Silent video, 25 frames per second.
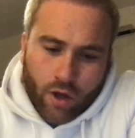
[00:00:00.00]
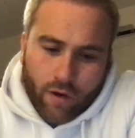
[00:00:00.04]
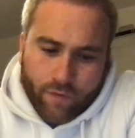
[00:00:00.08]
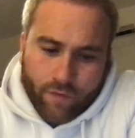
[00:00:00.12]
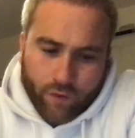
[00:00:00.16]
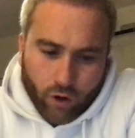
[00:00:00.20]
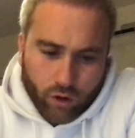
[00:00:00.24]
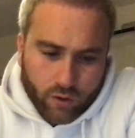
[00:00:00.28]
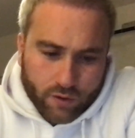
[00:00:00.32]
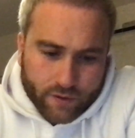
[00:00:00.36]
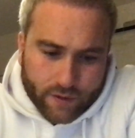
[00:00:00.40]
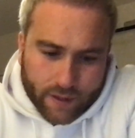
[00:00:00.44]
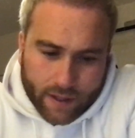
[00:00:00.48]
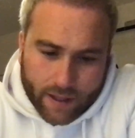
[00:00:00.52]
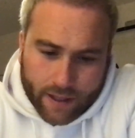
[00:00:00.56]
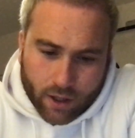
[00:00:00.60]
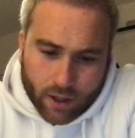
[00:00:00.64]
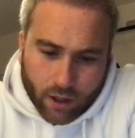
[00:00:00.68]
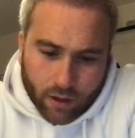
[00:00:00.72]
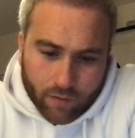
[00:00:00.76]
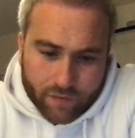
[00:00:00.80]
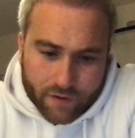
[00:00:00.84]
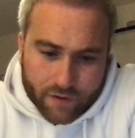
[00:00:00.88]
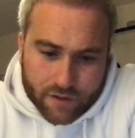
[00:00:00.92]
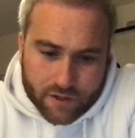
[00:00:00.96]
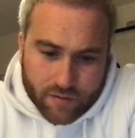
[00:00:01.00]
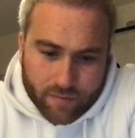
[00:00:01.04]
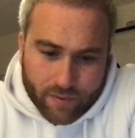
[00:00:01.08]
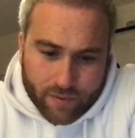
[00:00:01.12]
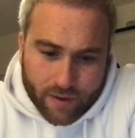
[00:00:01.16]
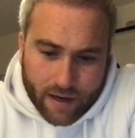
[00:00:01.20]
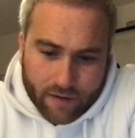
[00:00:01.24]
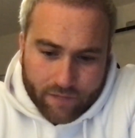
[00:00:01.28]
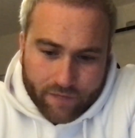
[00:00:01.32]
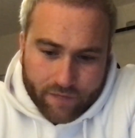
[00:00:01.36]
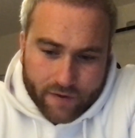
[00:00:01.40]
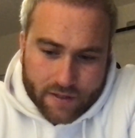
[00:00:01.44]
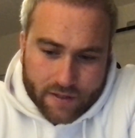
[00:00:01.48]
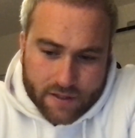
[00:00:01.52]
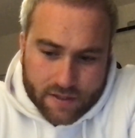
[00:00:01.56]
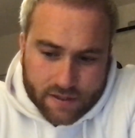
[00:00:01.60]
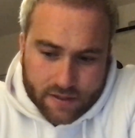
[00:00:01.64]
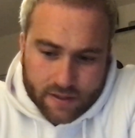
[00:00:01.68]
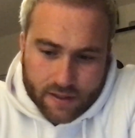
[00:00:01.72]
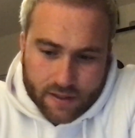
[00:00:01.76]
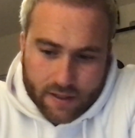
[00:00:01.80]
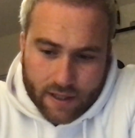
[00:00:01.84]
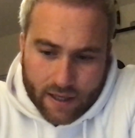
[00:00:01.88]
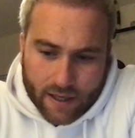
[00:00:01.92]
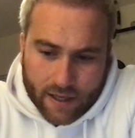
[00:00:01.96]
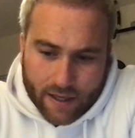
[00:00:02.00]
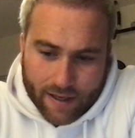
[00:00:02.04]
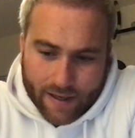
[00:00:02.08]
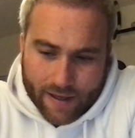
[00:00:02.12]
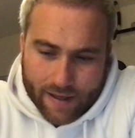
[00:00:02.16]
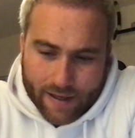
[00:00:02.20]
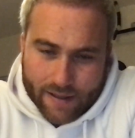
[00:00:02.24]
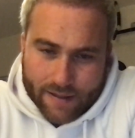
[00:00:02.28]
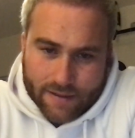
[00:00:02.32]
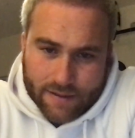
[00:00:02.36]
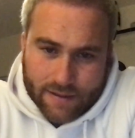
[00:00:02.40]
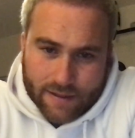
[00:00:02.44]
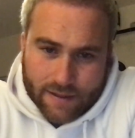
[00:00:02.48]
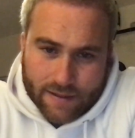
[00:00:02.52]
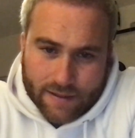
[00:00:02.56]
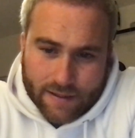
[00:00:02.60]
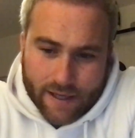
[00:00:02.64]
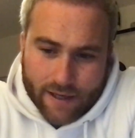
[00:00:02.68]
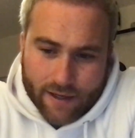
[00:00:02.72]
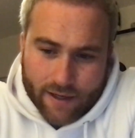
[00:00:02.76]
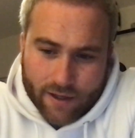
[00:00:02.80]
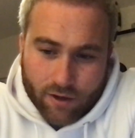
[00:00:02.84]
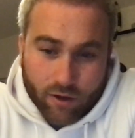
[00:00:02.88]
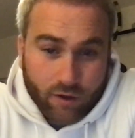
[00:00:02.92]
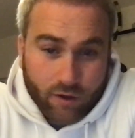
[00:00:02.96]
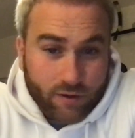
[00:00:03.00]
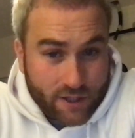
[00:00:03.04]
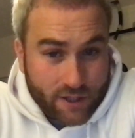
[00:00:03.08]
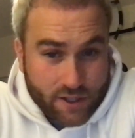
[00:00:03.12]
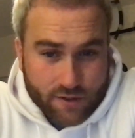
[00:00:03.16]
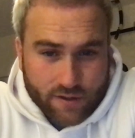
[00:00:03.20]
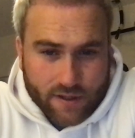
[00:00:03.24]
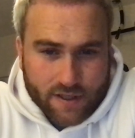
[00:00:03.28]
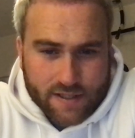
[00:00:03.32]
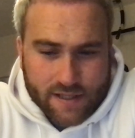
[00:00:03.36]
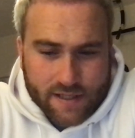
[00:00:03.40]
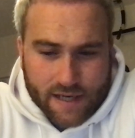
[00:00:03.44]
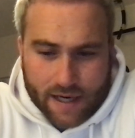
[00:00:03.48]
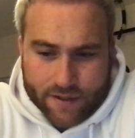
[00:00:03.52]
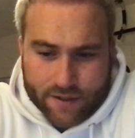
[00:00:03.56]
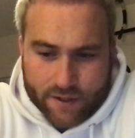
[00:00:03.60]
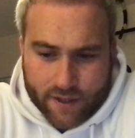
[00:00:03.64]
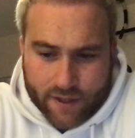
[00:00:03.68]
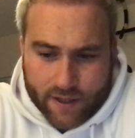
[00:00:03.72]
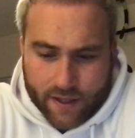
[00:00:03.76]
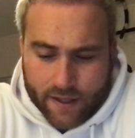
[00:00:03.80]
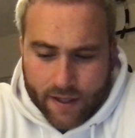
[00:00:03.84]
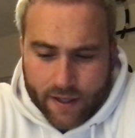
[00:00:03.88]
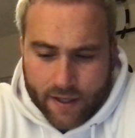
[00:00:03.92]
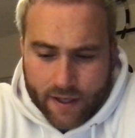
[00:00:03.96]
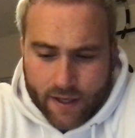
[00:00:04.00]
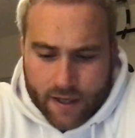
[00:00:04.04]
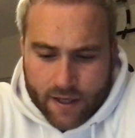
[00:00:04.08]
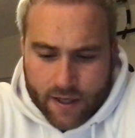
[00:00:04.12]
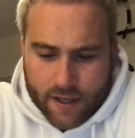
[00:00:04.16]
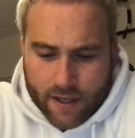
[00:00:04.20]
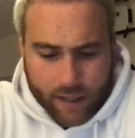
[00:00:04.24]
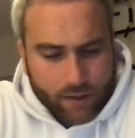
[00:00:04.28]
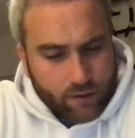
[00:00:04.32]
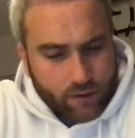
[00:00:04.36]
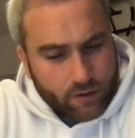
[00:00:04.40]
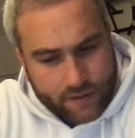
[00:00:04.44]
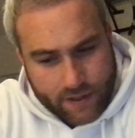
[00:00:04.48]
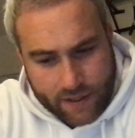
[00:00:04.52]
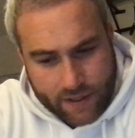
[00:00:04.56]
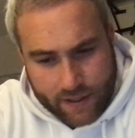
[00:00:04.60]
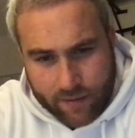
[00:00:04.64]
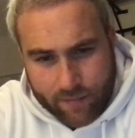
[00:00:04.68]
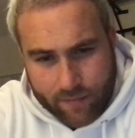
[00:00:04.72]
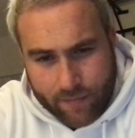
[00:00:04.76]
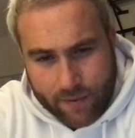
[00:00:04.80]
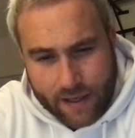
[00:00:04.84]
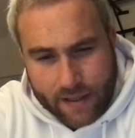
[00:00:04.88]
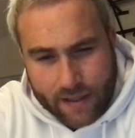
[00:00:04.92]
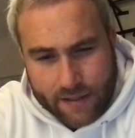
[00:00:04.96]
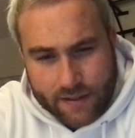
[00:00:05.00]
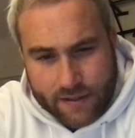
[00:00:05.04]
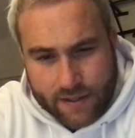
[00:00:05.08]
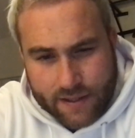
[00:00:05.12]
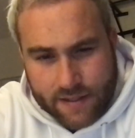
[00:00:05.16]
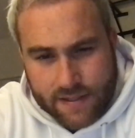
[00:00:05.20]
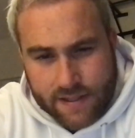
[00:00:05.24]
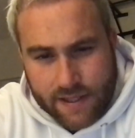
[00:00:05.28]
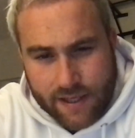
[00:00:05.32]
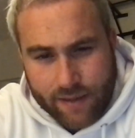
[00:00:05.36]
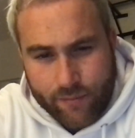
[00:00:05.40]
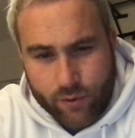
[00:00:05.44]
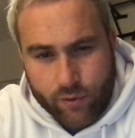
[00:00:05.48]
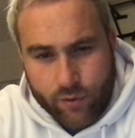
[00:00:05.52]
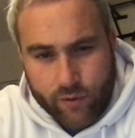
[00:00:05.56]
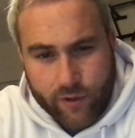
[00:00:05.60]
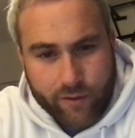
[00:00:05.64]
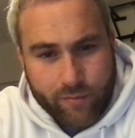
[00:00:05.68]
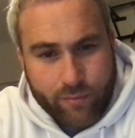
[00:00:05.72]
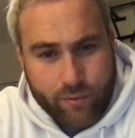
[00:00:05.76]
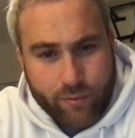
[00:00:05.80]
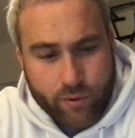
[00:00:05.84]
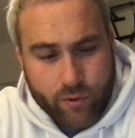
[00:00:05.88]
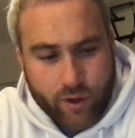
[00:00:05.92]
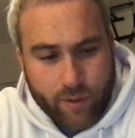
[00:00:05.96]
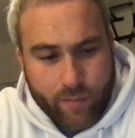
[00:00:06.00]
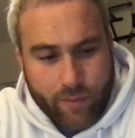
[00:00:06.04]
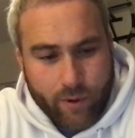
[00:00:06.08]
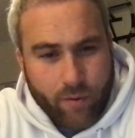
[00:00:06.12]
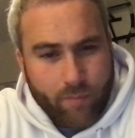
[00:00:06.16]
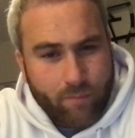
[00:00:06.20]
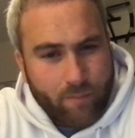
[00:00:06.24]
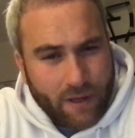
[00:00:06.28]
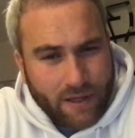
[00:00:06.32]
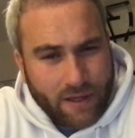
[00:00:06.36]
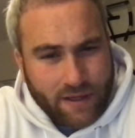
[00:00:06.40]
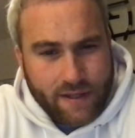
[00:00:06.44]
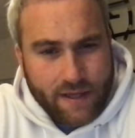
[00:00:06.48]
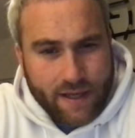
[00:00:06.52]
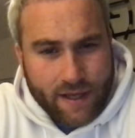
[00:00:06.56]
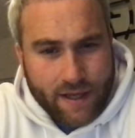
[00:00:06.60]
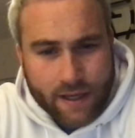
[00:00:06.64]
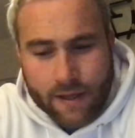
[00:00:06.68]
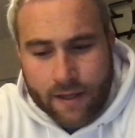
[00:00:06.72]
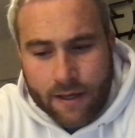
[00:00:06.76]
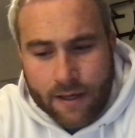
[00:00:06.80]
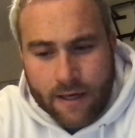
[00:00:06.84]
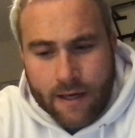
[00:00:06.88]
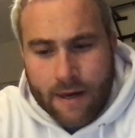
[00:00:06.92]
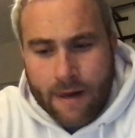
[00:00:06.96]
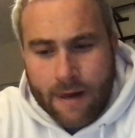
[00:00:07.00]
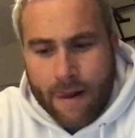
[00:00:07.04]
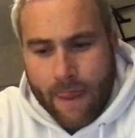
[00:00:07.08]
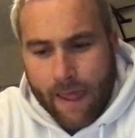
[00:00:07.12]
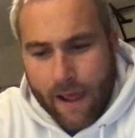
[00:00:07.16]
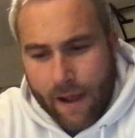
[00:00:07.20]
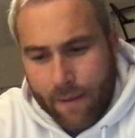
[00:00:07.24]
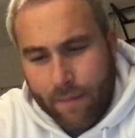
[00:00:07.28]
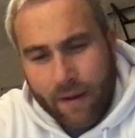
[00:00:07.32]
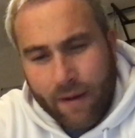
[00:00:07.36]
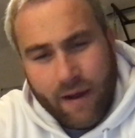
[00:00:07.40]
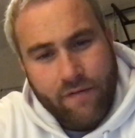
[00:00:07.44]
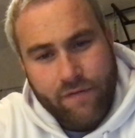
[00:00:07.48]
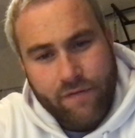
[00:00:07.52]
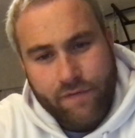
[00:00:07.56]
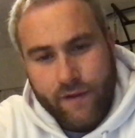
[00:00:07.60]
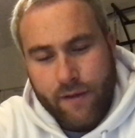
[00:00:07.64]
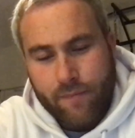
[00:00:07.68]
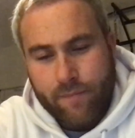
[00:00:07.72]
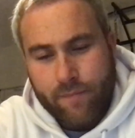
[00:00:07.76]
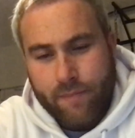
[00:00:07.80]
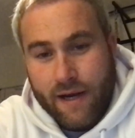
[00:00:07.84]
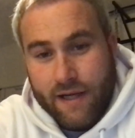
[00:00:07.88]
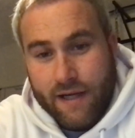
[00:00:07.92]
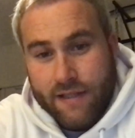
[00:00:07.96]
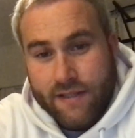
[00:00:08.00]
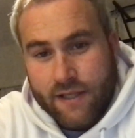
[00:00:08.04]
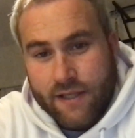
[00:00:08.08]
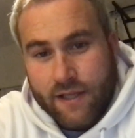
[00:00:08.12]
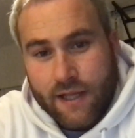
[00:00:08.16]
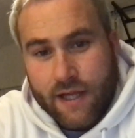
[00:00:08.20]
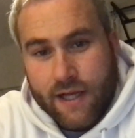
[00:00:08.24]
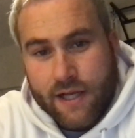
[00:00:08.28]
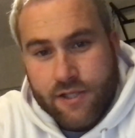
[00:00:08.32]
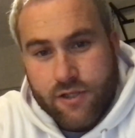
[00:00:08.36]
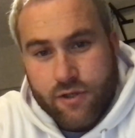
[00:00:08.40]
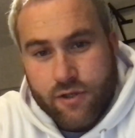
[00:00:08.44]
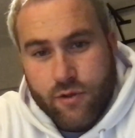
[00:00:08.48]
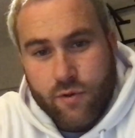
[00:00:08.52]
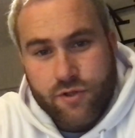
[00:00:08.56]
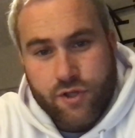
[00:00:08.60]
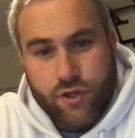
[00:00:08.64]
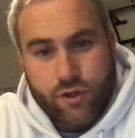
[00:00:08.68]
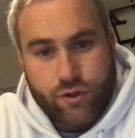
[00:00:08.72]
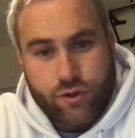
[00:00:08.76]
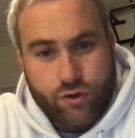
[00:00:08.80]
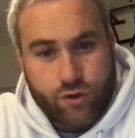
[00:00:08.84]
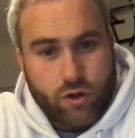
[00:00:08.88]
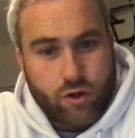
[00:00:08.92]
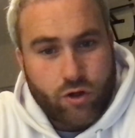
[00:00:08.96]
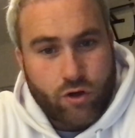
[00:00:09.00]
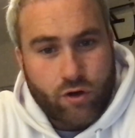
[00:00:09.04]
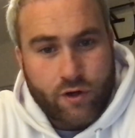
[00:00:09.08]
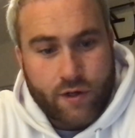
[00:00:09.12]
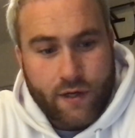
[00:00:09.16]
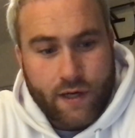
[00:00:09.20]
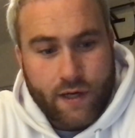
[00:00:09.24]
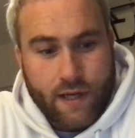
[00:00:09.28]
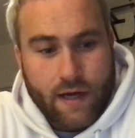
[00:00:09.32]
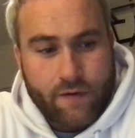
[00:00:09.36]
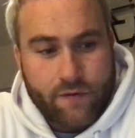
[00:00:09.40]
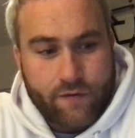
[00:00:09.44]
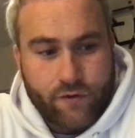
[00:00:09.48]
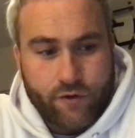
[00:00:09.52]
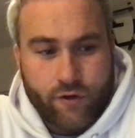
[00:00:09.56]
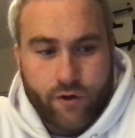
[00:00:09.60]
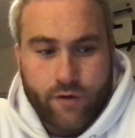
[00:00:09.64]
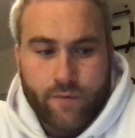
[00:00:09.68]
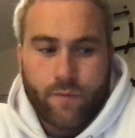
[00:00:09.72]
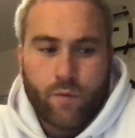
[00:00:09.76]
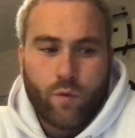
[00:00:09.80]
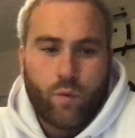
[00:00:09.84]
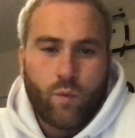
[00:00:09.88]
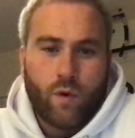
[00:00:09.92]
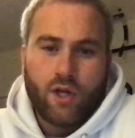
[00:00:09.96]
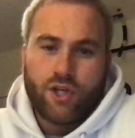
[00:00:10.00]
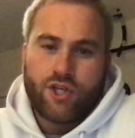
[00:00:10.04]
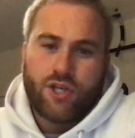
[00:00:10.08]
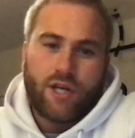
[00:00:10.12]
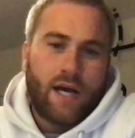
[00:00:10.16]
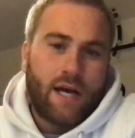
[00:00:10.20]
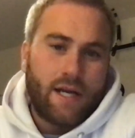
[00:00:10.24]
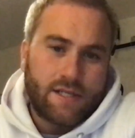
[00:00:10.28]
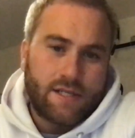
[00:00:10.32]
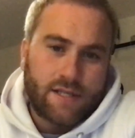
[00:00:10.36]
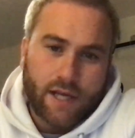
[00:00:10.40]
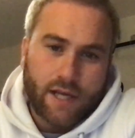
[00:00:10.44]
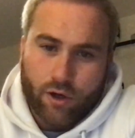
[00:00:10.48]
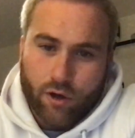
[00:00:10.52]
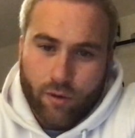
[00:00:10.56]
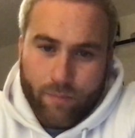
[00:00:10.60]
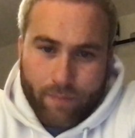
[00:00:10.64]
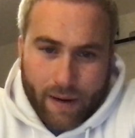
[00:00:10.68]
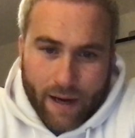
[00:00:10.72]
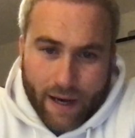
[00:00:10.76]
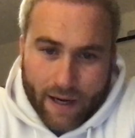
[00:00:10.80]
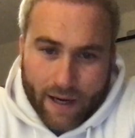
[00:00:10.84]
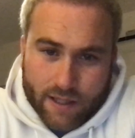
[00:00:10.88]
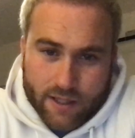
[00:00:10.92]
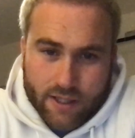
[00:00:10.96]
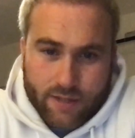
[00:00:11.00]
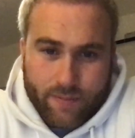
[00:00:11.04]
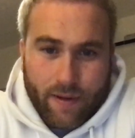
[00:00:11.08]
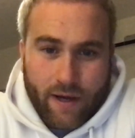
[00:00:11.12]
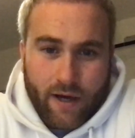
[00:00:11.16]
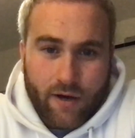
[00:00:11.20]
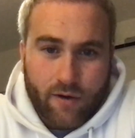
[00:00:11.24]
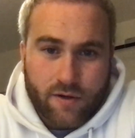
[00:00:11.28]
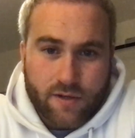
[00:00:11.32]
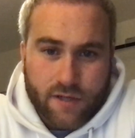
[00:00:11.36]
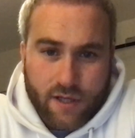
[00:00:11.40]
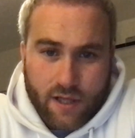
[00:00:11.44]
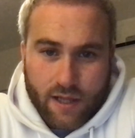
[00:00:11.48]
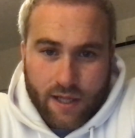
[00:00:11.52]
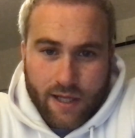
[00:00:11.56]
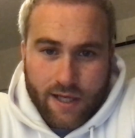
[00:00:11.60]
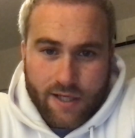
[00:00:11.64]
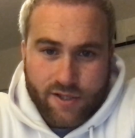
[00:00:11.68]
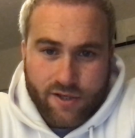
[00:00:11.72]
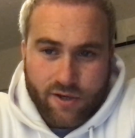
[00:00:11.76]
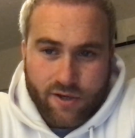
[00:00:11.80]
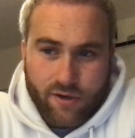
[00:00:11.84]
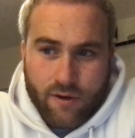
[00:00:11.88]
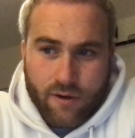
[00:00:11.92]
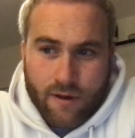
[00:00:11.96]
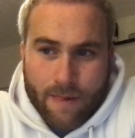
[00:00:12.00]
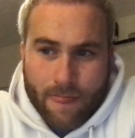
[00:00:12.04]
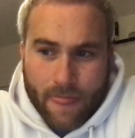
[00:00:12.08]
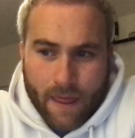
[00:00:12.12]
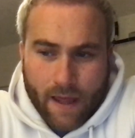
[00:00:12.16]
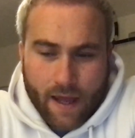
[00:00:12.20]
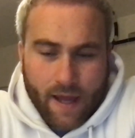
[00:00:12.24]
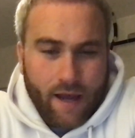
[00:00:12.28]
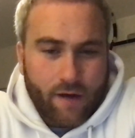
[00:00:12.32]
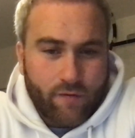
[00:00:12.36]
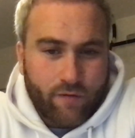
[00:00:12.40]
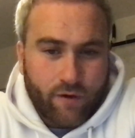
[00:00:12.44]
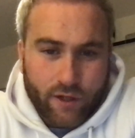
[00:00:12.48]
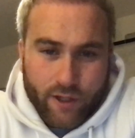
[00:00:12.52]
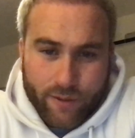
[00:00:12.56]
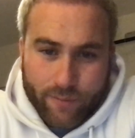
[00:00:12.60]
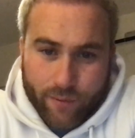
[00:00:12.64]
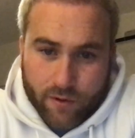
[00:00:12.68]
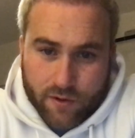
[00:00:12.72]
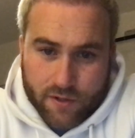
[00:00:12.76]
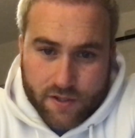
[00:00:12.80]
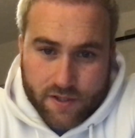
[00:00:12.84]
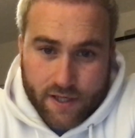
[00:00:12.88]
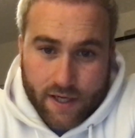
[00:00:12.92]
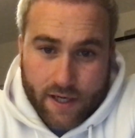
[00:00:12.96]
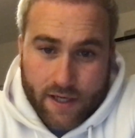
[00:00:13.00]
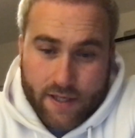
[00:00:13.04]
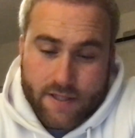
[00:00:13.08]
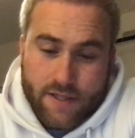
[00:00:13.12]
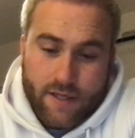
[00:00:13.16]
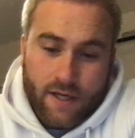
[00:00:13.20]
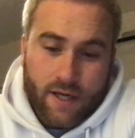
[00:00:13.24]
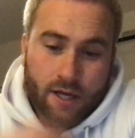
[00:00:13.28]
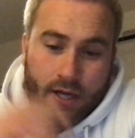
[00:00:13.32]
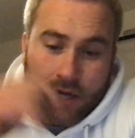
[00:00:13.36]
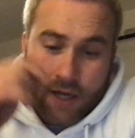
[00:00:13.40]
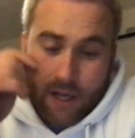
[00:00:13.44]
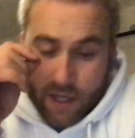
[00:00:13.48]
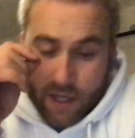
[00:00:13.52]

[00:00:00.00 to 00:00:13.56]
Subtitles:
Following day, up for some breakfast, and at 10 o'clock this on the Saturday, I got taken back to Istanbul airport about midday, and my flight back to Glasgow was at 2 o'clock in the afternoon, which as I got back into my house in Glasgow around about 6.